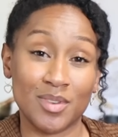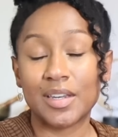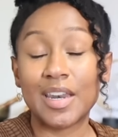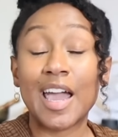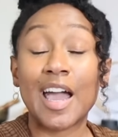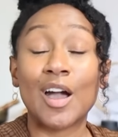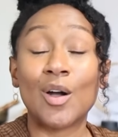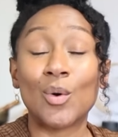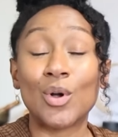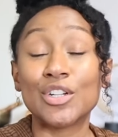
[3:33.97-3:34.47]

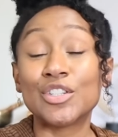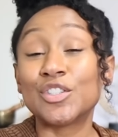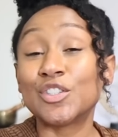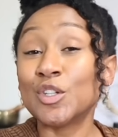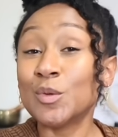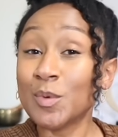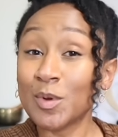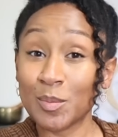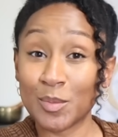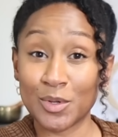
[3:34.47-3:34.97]
Now, a
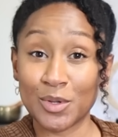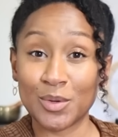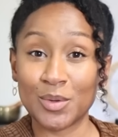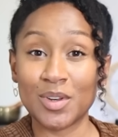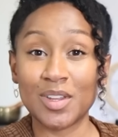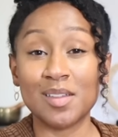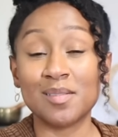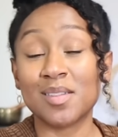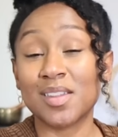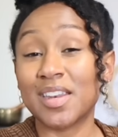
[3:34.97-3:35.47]

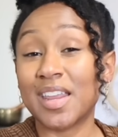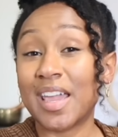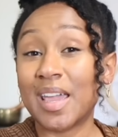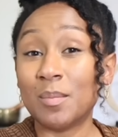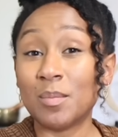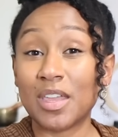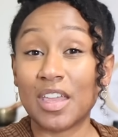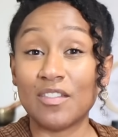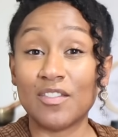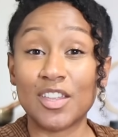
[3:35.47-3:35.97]
supermoon is a
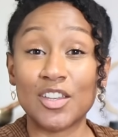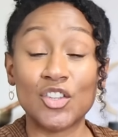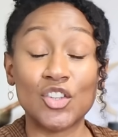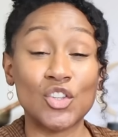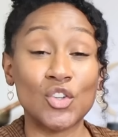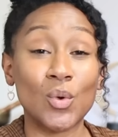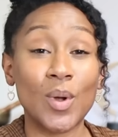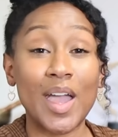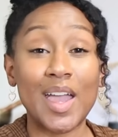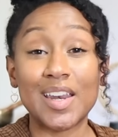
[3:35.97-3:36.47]
name given
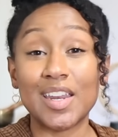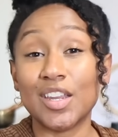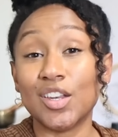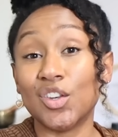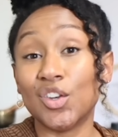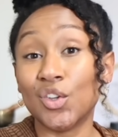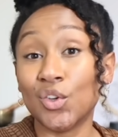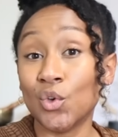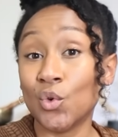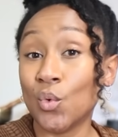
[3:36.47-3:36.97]
to any
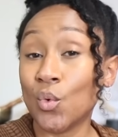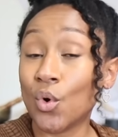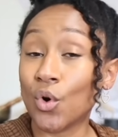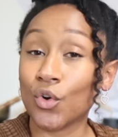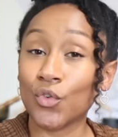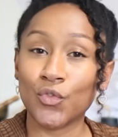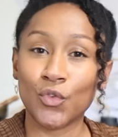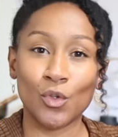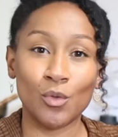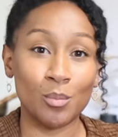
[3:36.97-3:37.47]
new or
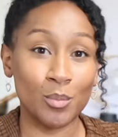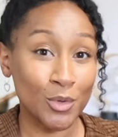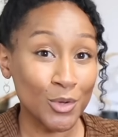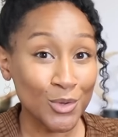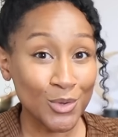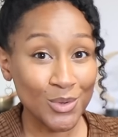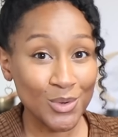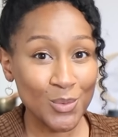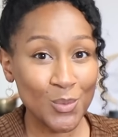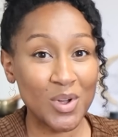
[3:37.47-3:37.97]
full
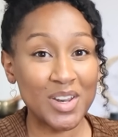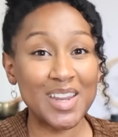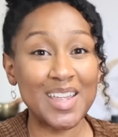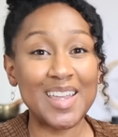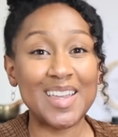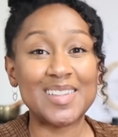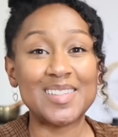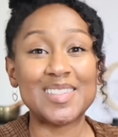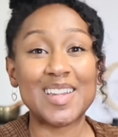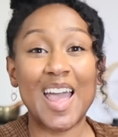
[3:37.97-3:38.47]
moon when
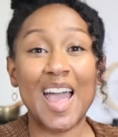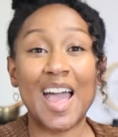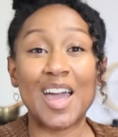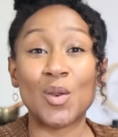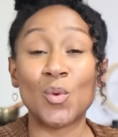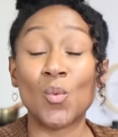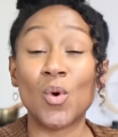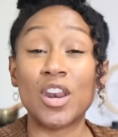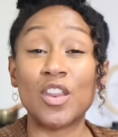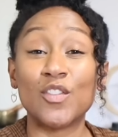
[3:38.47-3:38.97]
it's
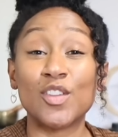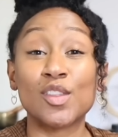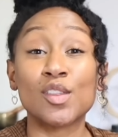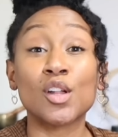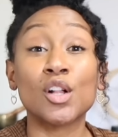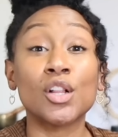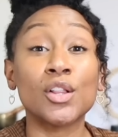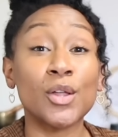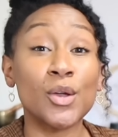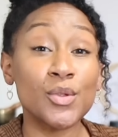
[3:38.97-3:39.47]
at one of its
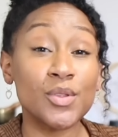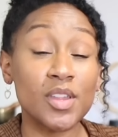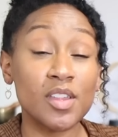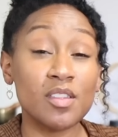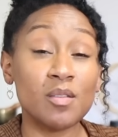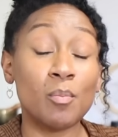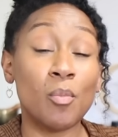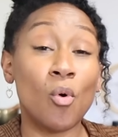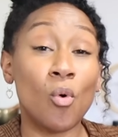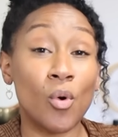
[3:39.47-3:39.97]

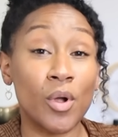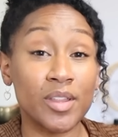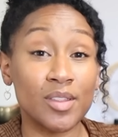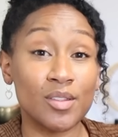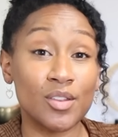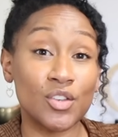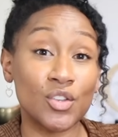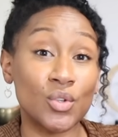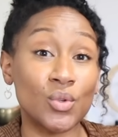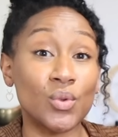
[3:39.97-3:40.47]
closest
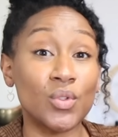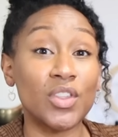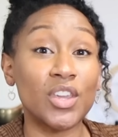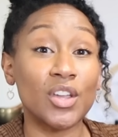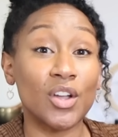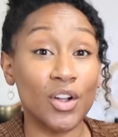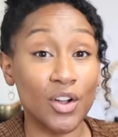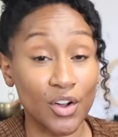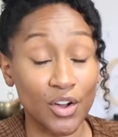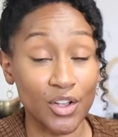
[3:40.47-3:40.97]
points to
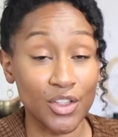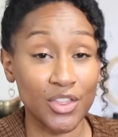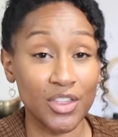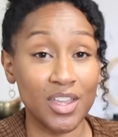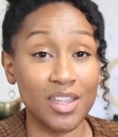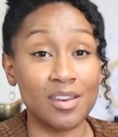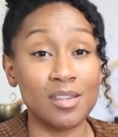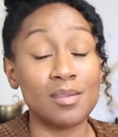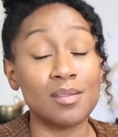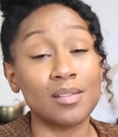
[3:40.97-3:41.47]
the Earth
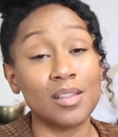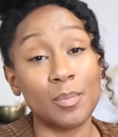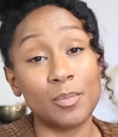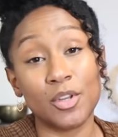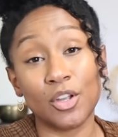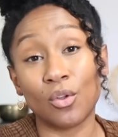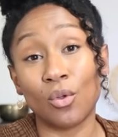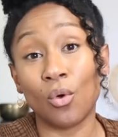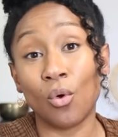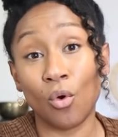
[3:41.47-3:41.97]
in its
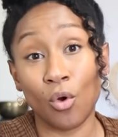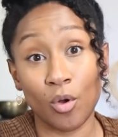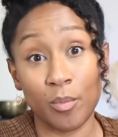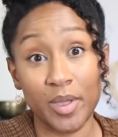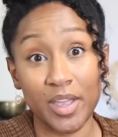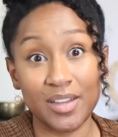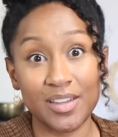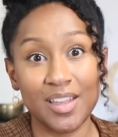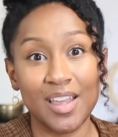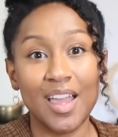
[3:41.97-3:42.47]
elliptical
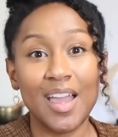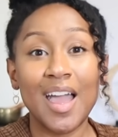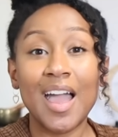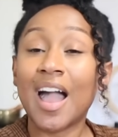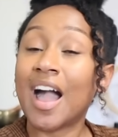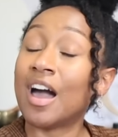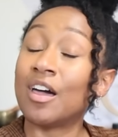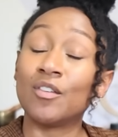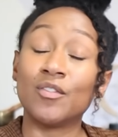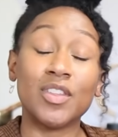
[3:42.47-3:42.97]
orbit
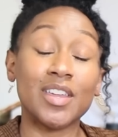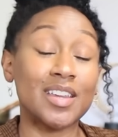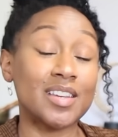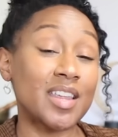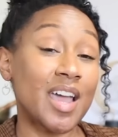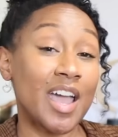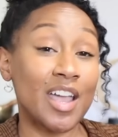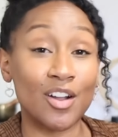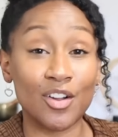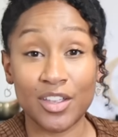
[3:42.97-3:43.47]
out of the
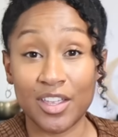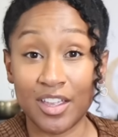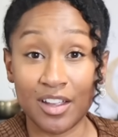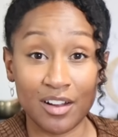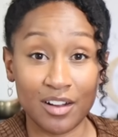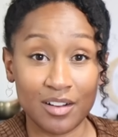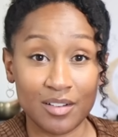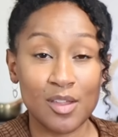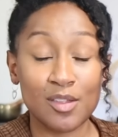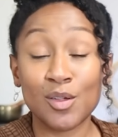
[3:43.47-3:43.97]
entire
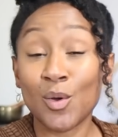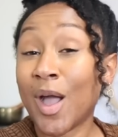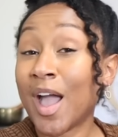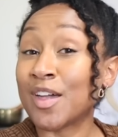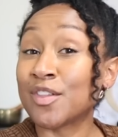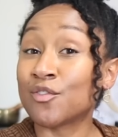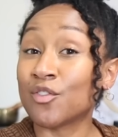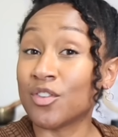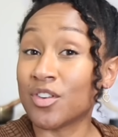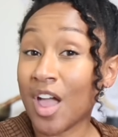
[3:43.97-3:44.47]
year. So
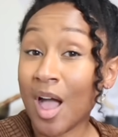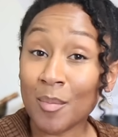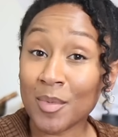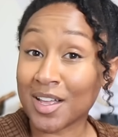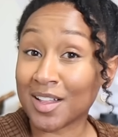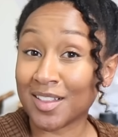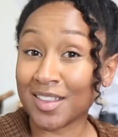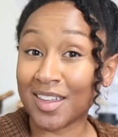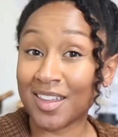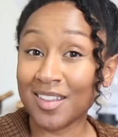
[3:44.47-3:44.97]

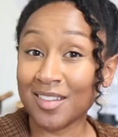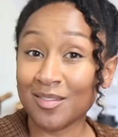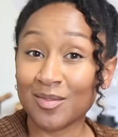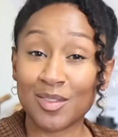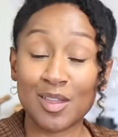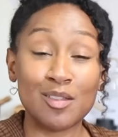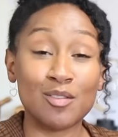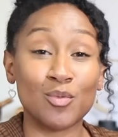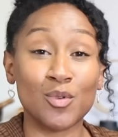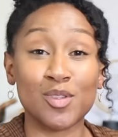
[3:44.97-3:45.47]
astronomically,
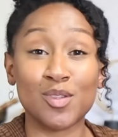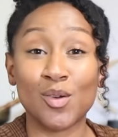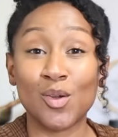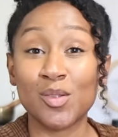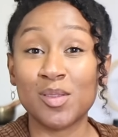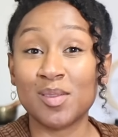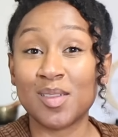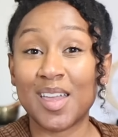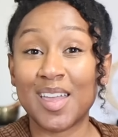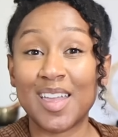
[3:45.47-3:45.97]
this
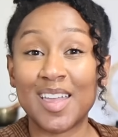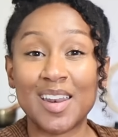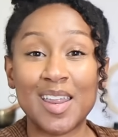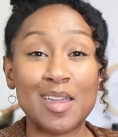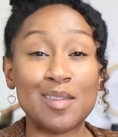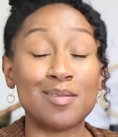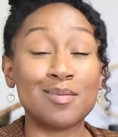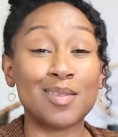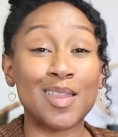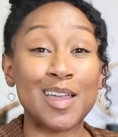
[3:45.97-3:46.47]
results in
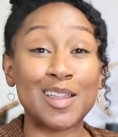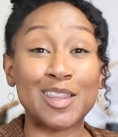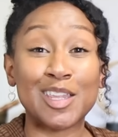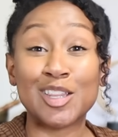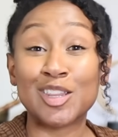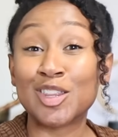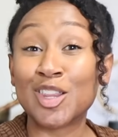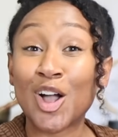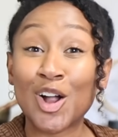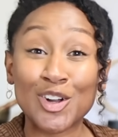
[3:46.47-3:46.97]
a slightly
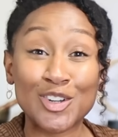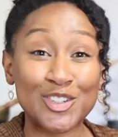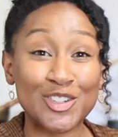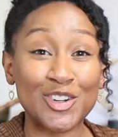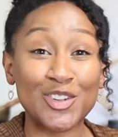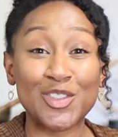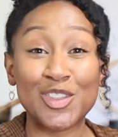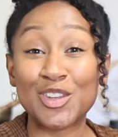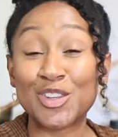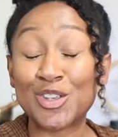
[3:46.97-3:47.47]

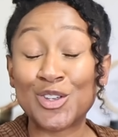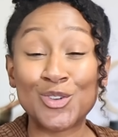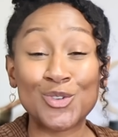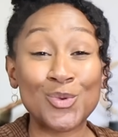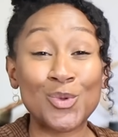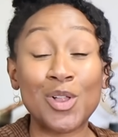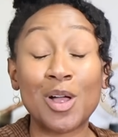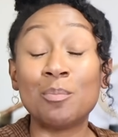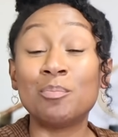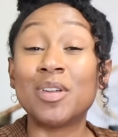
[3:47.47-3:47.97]
larger than
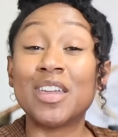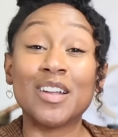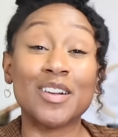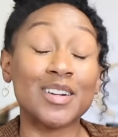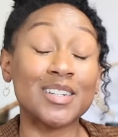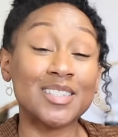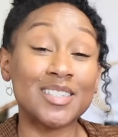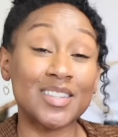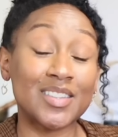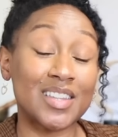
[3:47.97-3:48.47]
usual
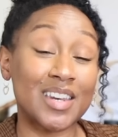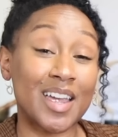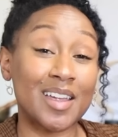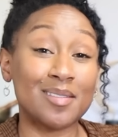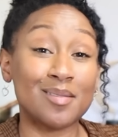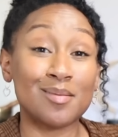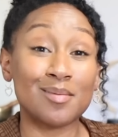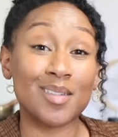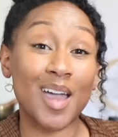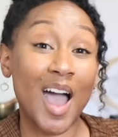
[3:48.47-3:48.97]
appearance in the
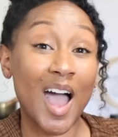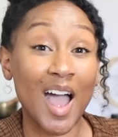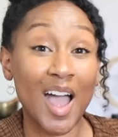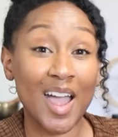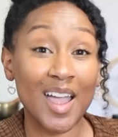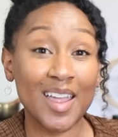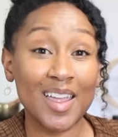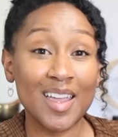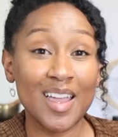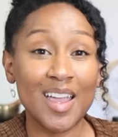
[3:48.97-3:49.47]
night
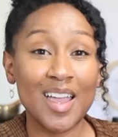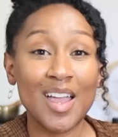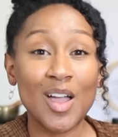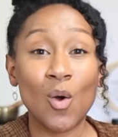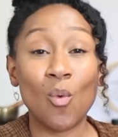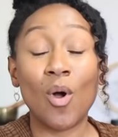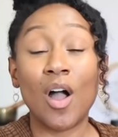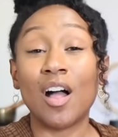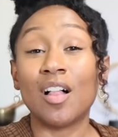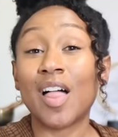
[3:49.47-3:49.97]
sky,
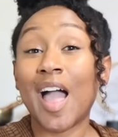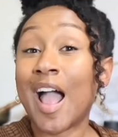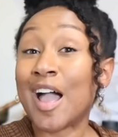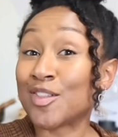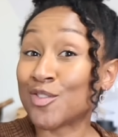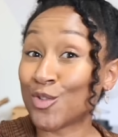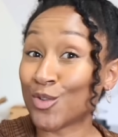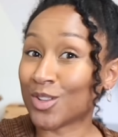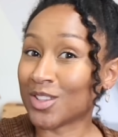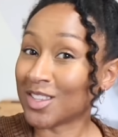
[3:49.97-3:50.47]
while
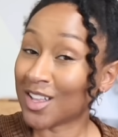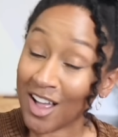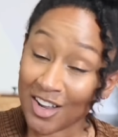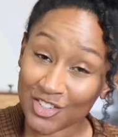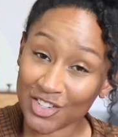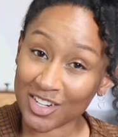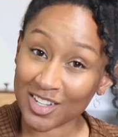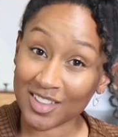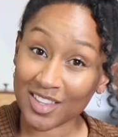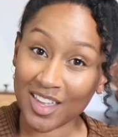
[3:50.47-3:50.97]

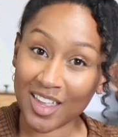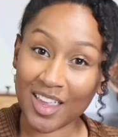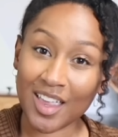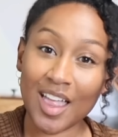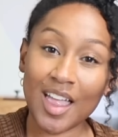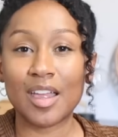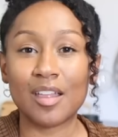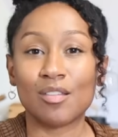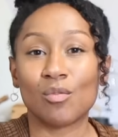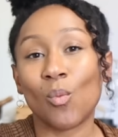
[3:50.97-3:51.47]
astrologically,
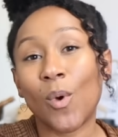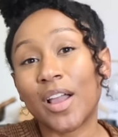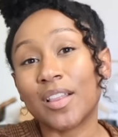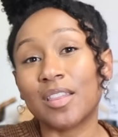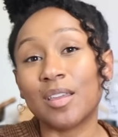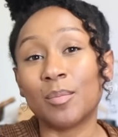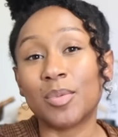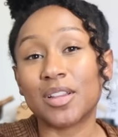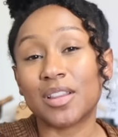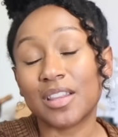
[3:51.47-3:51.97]
it's
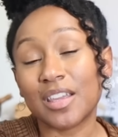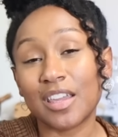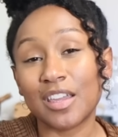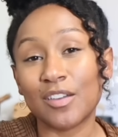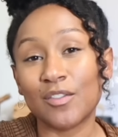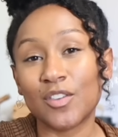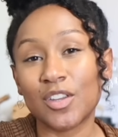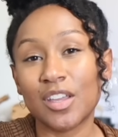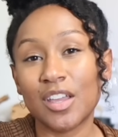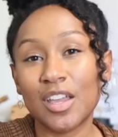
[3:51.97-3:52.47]
widely
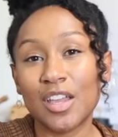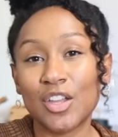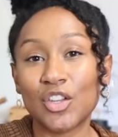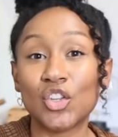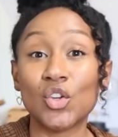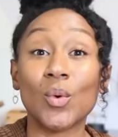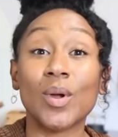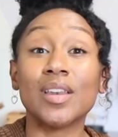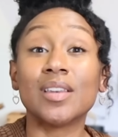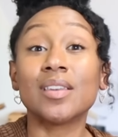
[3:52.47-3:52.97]
believed
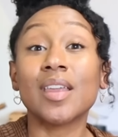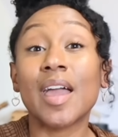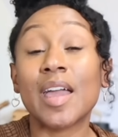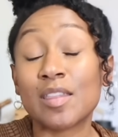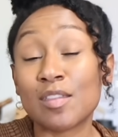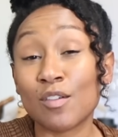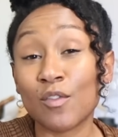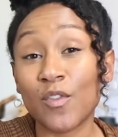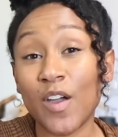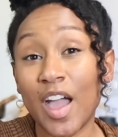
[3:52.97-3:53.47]
to
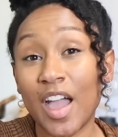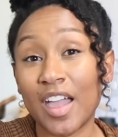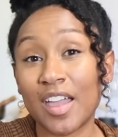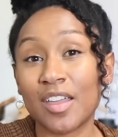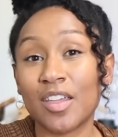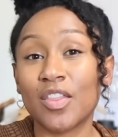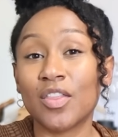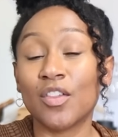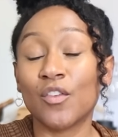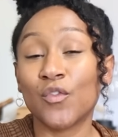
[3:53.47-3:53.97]

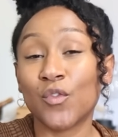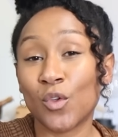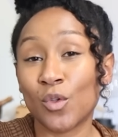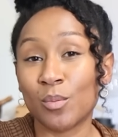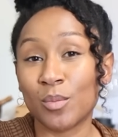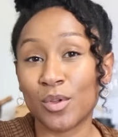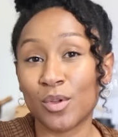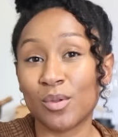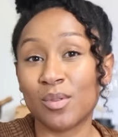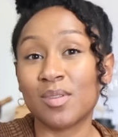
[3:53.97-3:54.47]
intensify the full
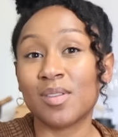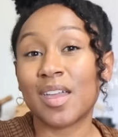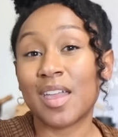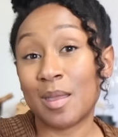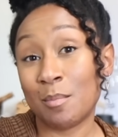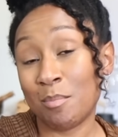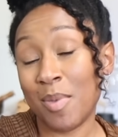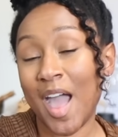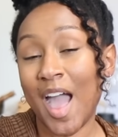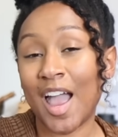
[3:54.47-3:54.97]
moon's
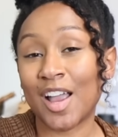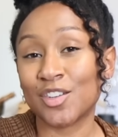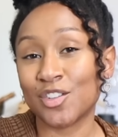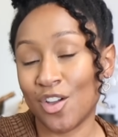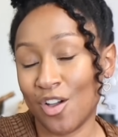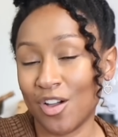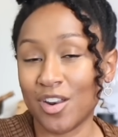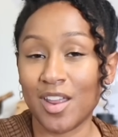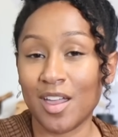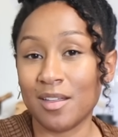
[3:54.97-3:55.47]
impact
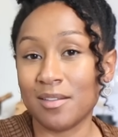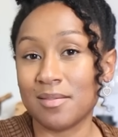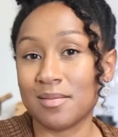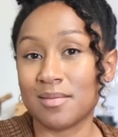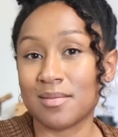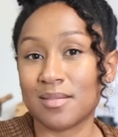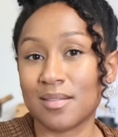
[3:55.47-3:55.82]
on us.